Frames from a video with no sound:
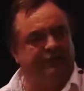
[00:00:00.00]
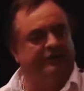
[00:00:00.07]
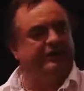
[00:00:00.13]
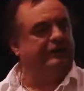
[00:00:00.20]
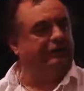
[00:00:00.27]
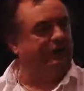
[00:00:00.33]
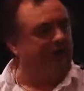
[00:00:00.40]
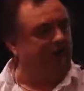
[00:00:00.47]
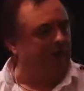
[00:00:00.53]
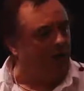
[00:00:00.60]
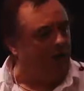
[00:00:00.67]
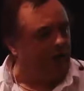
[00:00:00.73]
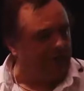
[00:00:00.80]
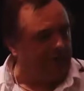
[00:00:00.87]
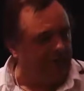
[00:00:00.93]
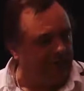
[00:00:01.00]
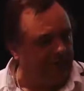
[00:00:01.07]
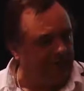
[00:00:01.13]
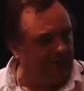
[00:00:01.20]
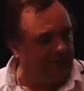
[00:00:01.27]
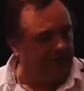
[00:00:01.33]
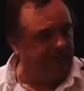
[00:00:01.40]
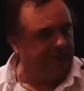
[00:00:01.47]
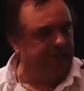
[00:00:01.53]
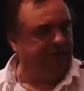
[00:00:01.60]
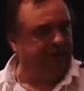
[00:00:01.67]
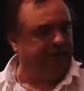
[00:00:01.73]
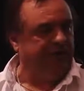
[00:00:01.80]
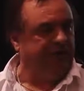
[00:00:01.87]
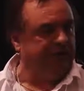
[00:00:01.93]
You get a lot of water coming
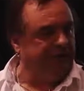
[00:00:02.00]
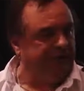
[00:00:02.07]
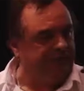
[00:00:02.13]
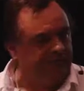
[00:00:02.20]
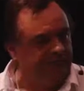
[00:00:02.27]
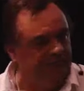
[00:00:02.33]
in, leaks.